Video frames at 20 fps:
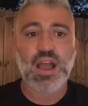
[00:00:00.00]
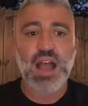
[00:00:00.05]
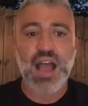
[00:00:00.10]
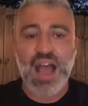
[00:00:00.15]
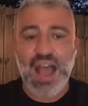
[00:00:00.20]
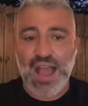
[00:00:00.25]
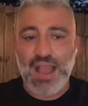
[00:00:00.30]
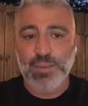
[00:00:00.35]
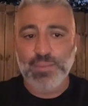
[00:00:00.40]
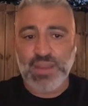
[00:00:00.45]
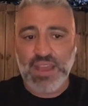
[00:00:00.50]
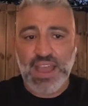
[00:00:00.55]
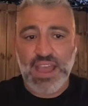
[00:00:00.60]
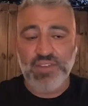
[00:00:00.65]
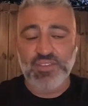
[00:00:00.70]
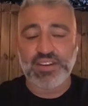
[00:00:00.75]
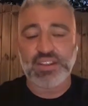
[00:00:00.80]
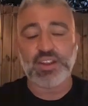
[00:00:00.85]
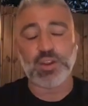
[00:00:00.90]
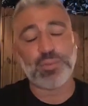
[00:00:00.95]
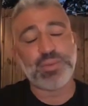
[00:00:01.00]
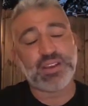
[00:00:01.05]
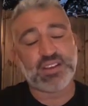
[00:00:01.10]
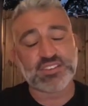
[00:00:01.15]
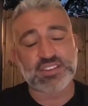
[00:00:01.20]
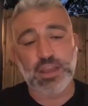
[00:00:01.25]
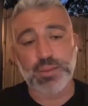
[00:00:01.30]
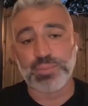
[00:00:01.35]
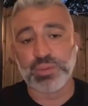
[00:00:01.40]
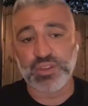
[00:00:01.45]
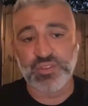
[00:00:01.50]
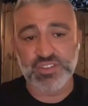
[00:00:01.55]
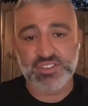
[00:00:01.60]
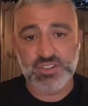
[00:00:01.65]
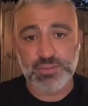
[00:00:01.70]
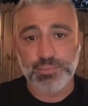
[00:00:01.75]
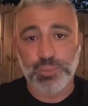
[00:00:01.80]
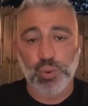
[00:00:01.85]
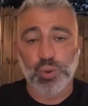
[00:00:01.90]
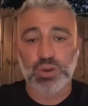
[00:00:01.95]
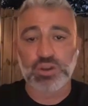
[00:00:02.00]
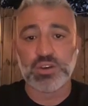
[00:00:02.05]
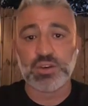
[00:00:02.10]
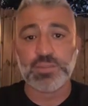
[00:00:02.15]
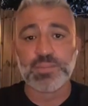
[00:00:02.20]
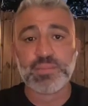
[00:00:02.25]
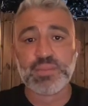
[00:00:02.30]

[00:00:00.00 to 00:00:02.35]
I have it here because I believe it's important,